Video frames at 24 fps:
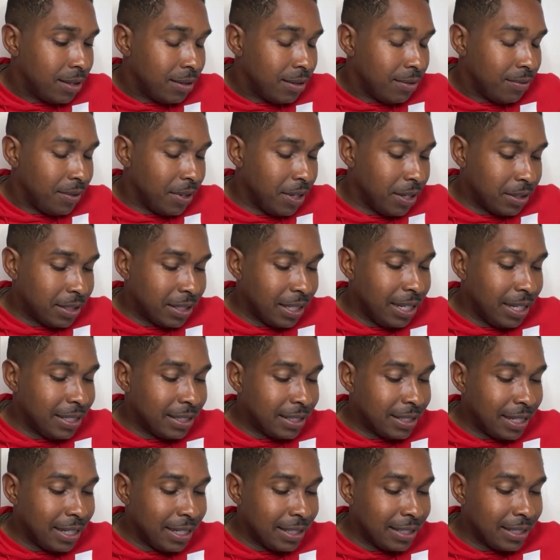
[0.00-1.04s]
15,
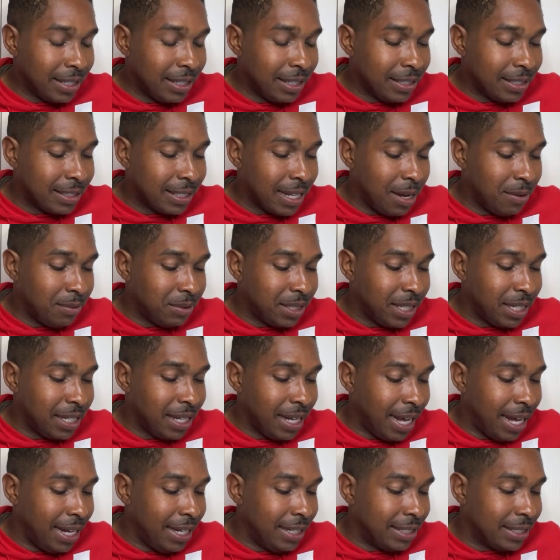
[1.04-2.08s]
16, 17,
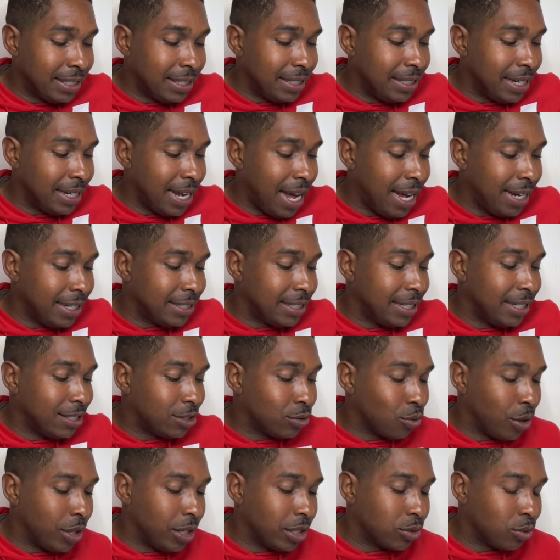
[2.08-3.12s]
18, 19,
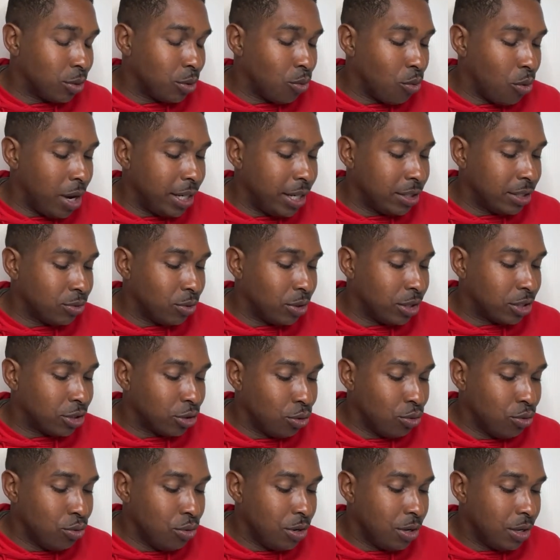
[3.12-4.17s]
20, 21,
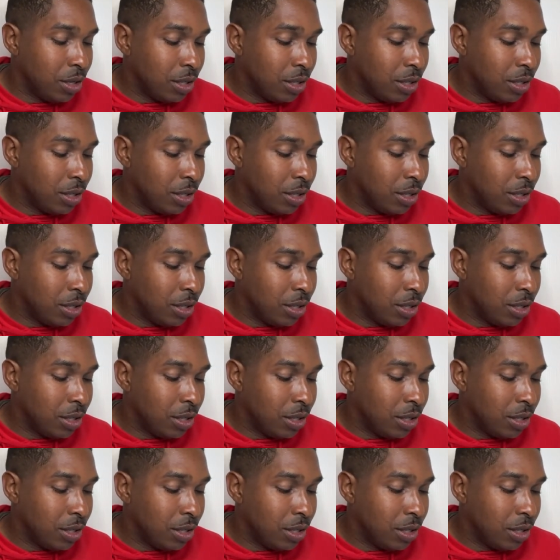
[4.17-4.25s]
22,